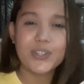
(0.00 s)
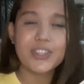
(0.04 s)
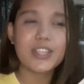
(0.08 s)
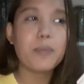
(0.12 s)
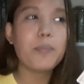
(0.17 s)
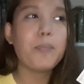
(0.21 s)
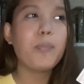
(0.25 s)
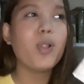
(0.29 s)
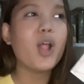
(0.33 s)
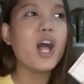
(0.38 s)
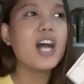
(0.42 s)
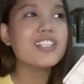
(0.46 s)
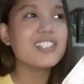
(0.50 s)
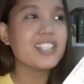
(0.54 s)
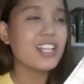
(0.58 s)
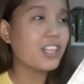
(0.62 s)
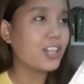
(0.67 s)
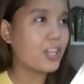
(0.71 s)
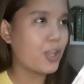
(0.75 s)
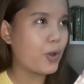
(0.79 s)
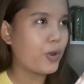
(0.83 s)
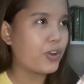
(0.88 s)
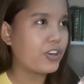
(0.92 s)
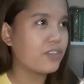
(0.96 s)
The plot
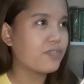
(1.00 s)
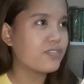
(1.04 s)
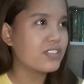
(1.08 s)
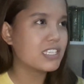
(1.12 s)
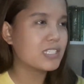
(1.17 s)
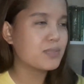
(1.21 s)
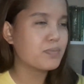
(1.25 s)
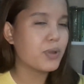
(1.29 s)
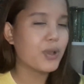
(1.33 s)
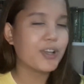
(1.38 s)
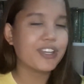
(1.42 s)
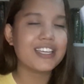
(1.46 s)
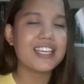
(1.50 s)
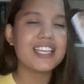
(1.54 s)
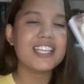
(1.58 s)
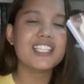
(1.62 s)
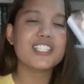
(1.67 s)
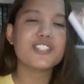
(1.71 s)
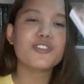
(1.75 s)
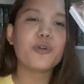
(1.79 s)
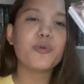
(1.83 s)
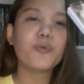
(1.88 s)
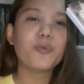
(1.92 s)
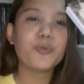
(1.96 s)
alone of this book
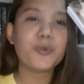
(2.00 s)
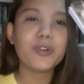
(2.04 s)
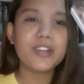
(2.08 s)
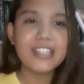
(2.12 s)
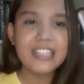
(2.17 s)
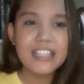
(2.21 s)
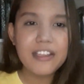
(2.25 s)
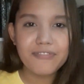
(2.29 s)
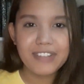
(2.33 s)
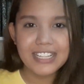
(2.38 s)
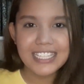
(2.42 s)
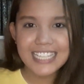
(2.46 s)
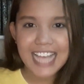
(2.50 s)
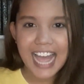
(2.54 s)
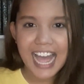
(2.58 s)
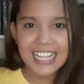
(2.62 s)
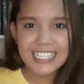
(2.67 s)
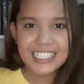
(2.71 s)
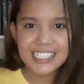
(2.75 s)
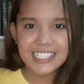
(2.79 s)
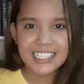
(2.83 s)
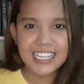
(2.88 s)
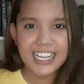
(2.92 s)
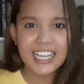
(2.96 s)
is really
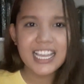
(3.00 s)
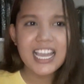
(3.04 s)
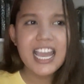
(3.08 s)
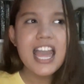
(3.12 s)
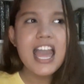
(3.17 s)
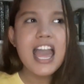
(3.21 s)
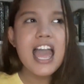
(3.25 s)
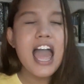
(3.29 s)
fantastic